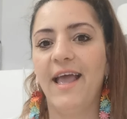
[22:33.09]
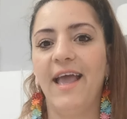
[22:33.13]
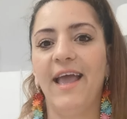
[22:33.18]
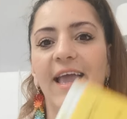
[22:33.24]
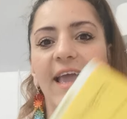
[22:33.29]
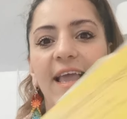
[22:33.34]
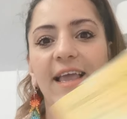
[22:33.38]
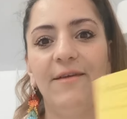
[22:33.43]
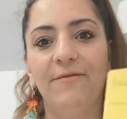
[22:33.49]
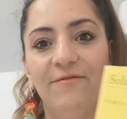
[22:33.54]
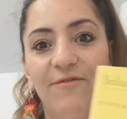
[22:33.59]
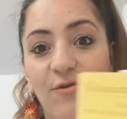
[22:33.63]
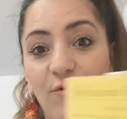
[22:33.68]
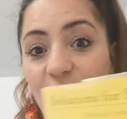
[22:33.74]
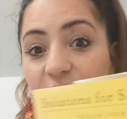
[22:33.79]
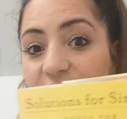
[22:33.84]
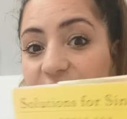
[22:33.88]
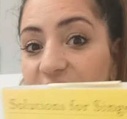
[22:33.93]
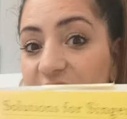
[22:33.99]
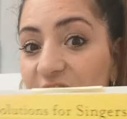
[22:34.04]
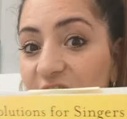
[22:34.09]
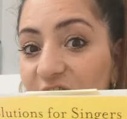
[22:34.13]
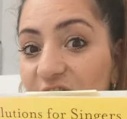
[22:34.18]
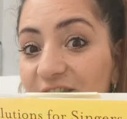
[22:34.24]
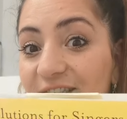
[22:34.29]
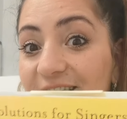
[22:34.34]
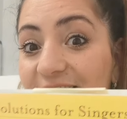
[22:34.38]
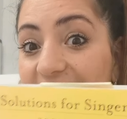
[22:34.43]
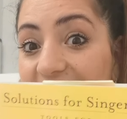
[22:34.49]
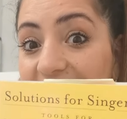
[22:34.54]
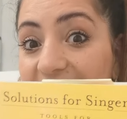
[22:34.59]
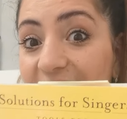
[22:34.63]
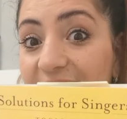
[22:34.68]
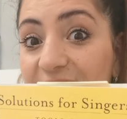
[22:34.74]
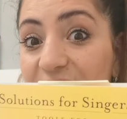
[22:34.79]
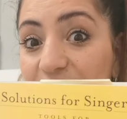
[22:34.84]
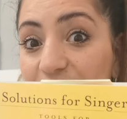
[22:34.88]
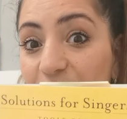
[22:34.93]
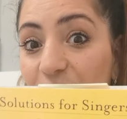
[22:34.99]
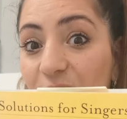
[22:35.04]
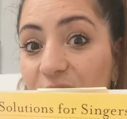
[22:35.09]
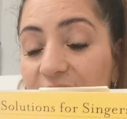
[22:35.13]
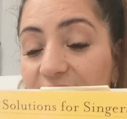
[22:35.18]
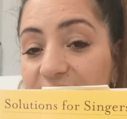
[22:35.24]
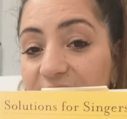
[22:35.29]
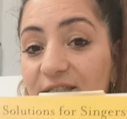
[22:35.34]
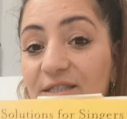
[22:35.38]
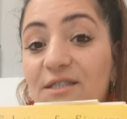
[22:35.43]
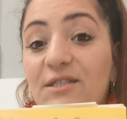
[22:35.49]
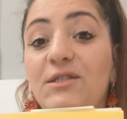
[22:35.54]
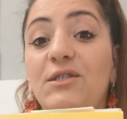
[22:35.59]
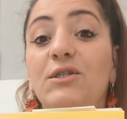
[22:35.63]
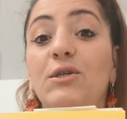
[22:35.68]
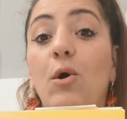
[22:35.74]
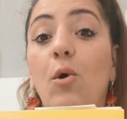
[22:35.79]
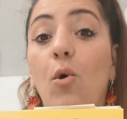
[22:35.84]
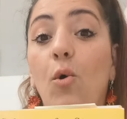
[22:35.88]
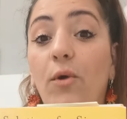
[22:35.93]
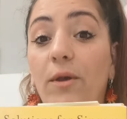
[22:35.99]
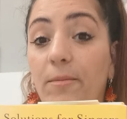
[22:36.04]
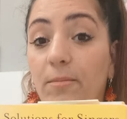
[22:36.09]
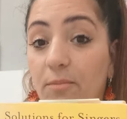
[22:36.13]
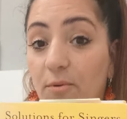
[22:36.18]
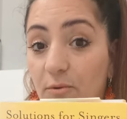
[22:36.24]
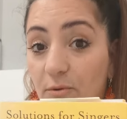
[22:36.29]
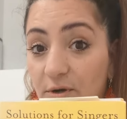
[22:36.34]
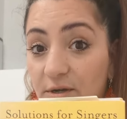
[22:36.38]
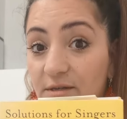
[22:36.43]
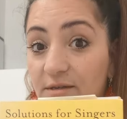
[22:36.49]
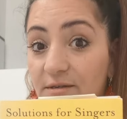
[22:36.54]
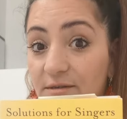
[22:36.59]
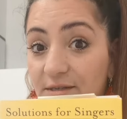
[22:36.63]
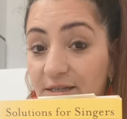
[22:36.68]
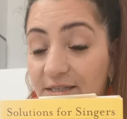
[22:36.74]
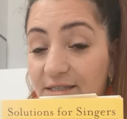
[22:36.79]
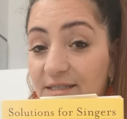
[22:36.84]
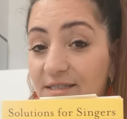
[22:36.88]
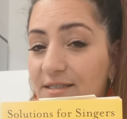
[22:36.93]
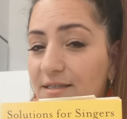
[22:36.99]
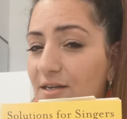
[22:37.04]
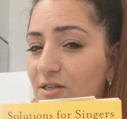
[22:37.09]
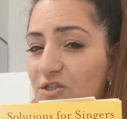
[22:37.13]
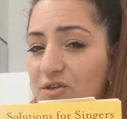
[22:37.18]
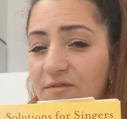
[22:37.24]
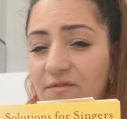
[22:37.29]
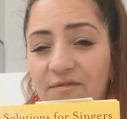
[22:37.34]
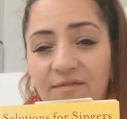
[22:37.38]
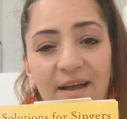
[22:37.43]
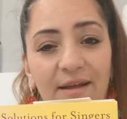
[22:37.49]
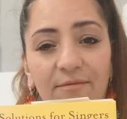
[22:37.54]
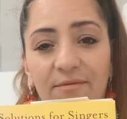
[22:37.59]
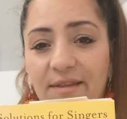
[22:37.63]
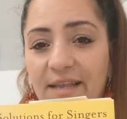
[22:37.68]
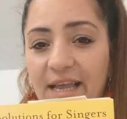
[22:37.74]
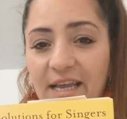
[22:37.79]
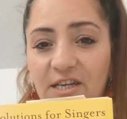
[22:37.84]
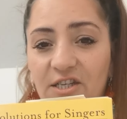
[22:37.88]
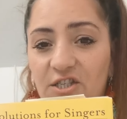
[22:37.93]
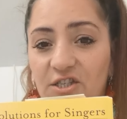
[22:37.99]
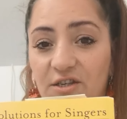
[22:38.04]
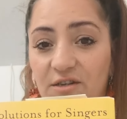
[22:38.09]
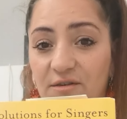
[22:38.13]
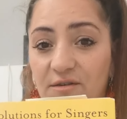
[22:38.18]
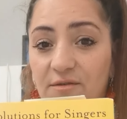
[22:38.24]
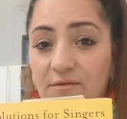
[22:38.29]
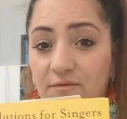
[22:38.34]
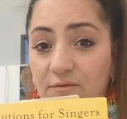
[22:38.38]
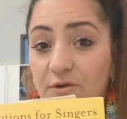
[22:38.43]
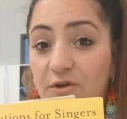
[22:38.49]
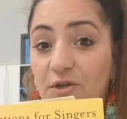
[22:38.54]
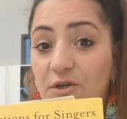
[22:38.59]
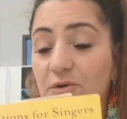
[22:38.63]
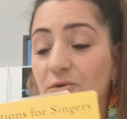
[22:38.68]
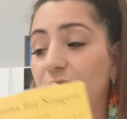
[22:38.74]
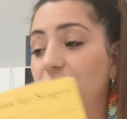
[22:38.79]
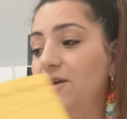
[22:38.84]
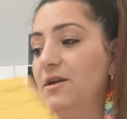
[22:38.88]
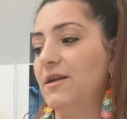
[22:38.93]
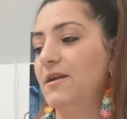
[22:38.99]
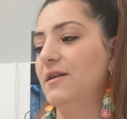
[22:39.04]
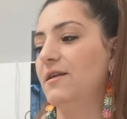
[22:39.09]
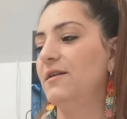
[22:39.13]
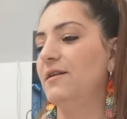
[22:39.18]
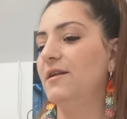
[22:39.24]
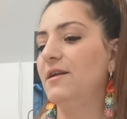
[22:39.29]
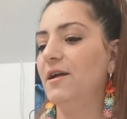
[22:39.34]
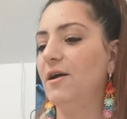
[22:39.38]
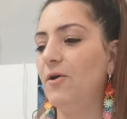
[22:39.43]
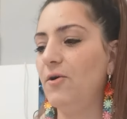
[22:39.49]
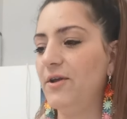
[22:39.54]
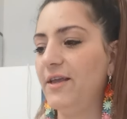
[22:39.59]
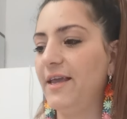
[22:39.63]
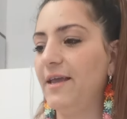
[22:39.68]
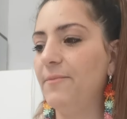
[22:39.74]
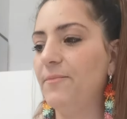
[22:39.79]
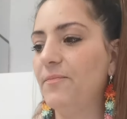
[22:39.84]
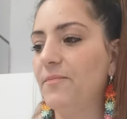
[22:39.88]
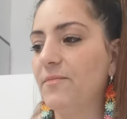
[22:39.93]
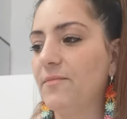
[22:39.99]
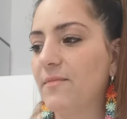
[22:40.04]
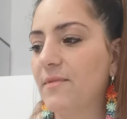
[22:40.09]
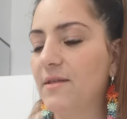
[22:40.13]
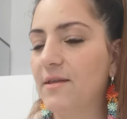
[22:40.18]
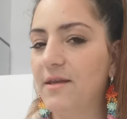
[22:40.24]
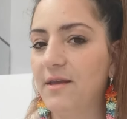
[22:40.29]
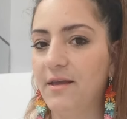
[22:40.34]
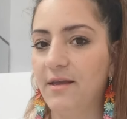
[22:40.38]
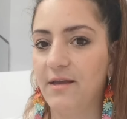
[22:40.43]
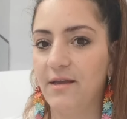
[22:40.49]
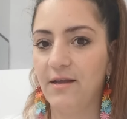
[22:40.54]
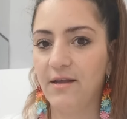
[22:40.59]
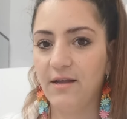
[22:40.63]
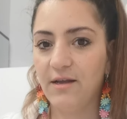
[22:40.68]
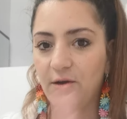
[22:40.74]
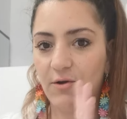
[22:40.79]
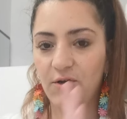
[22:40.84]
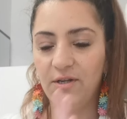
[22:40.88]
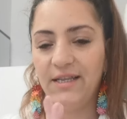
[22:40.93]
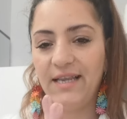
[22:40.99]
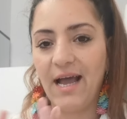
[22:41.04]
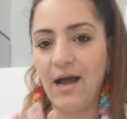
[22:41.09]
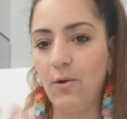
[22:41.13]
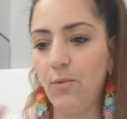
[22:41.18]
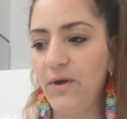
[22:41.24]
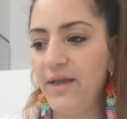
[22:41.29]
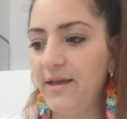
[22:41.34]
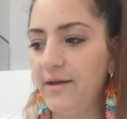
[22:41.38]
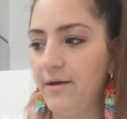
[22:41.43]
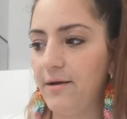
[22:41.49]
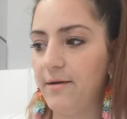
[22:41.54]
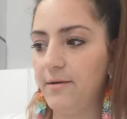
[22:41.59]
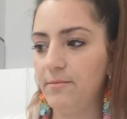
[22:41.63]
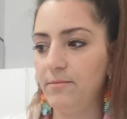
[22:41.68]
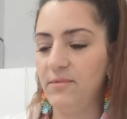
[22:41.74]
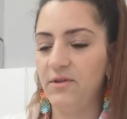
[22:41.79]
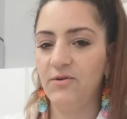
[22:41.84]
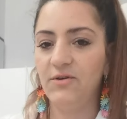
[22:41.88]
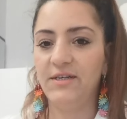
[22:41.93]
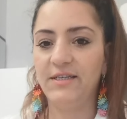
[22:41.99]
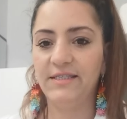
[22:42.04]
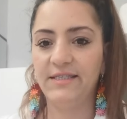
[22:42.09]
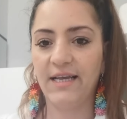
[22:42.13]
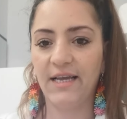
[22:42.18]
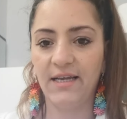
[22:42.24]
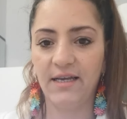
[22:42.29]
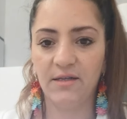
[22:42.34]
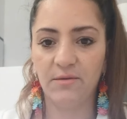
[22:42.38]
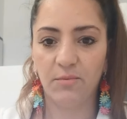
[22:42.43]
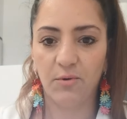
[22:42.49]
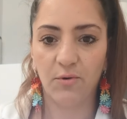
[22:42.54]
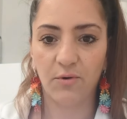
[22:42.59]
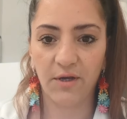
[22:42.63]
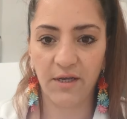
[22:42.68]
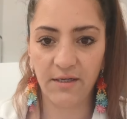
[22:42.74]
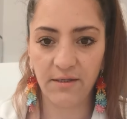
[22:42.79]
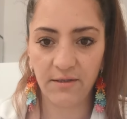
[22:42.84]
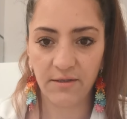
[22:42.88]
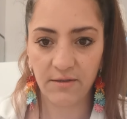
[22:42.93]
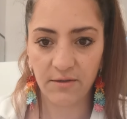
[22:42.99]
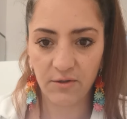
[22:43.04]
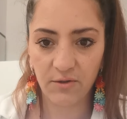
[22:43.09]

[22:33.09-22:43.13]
hey, vocal teachers, get this book. It's so important. It's such a foundation for you. Okay. Good, now we come to the second point,